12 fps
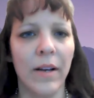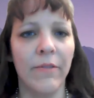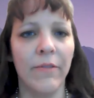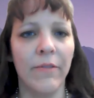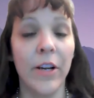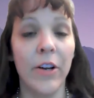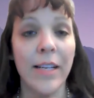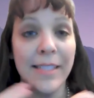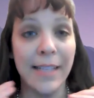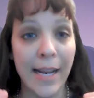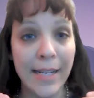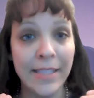very
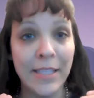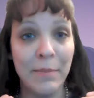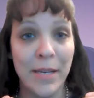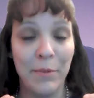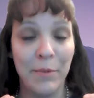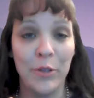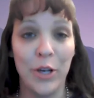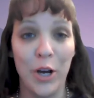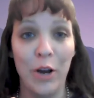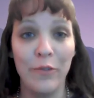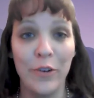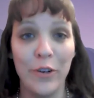excited to be able to
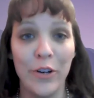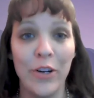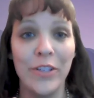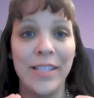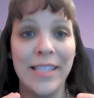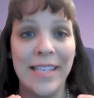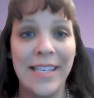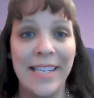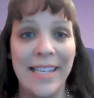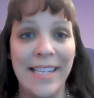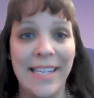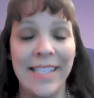offer
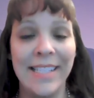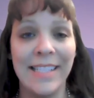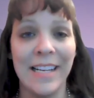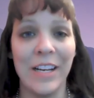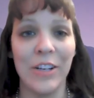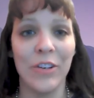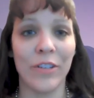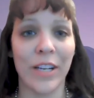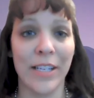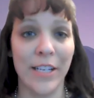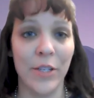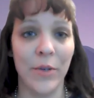CEs,
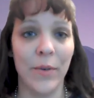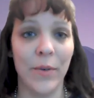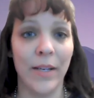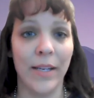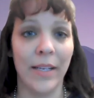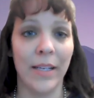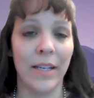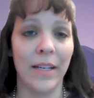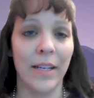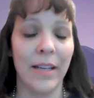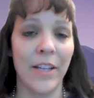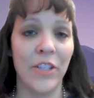continuing
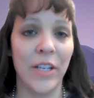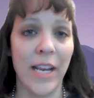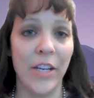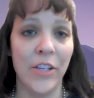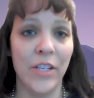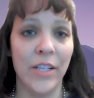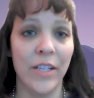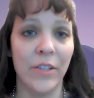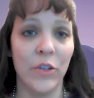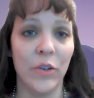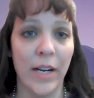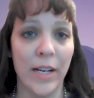
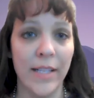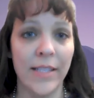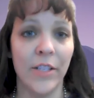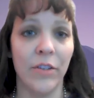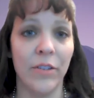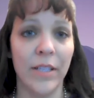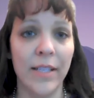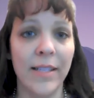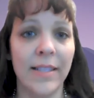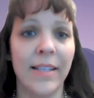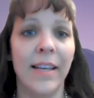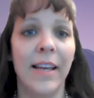education credits and
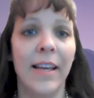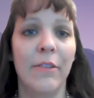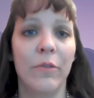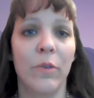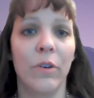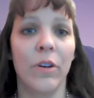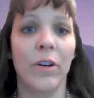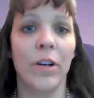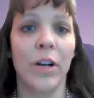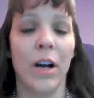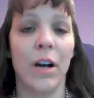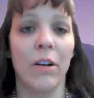units for
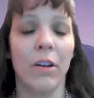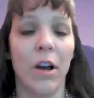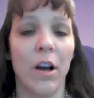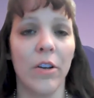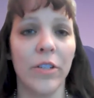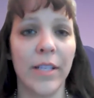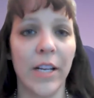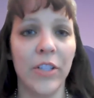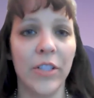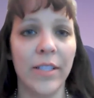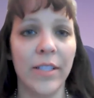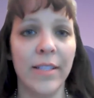our longer
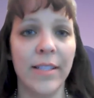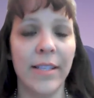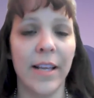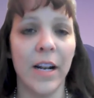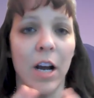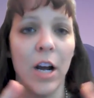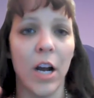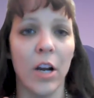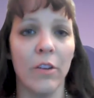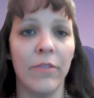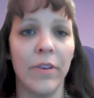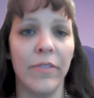sessions that
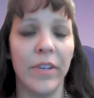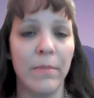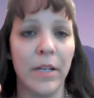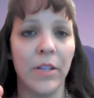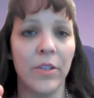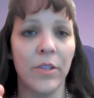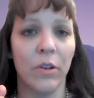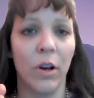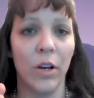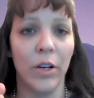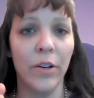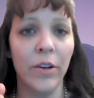are 50 minutes or
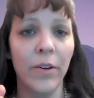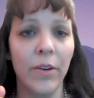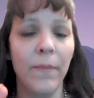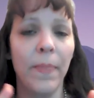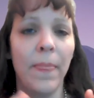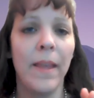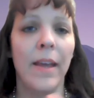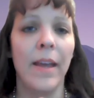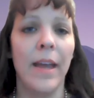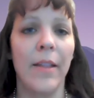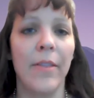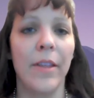longer.
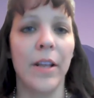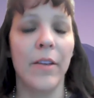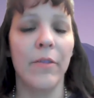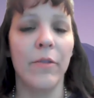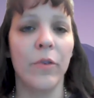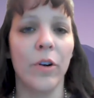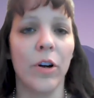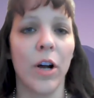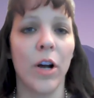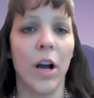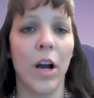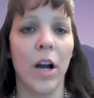And then for
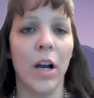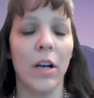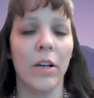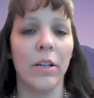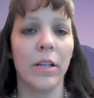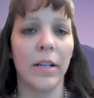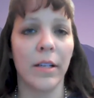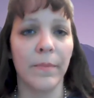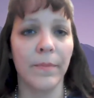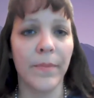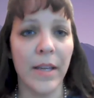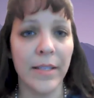our
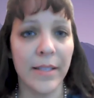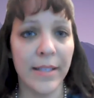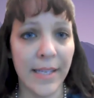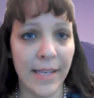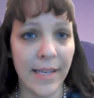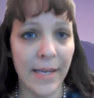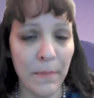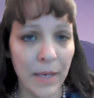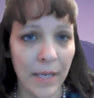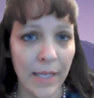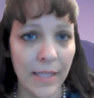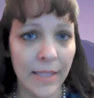
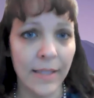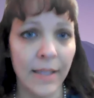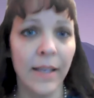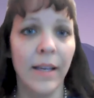CMEs,